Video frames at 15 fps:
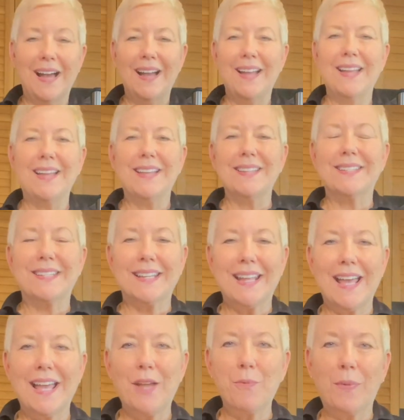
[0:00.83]
Hi,
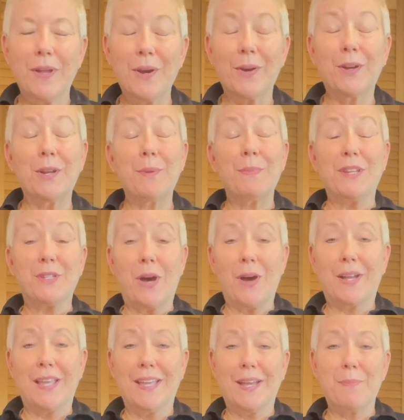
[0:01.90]
today we are going to be
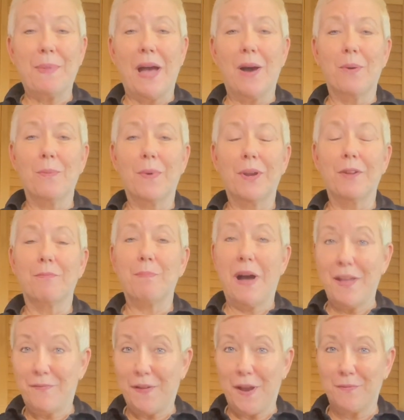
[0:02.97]
talking about one of
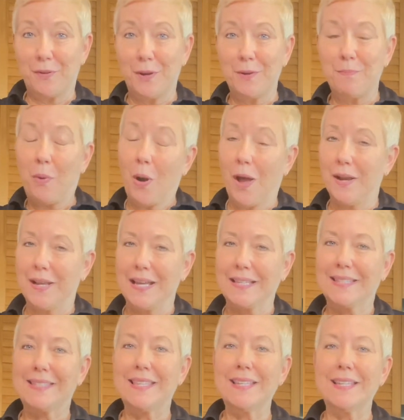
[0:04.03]
my favorite
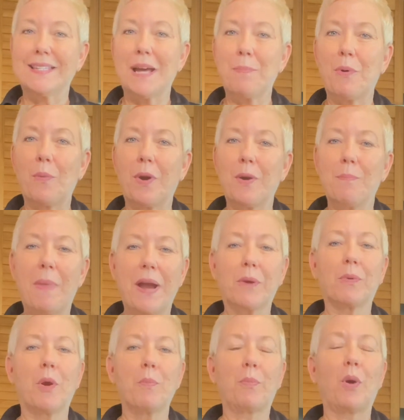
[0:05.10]
products, the Tupperware
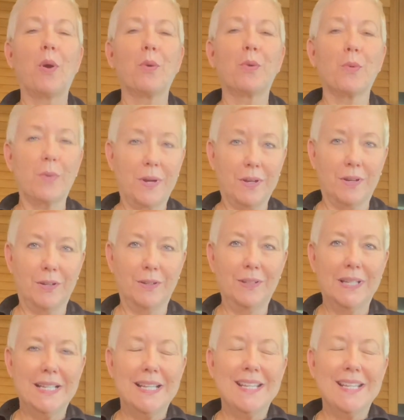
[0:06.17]
Micro Pro Grill.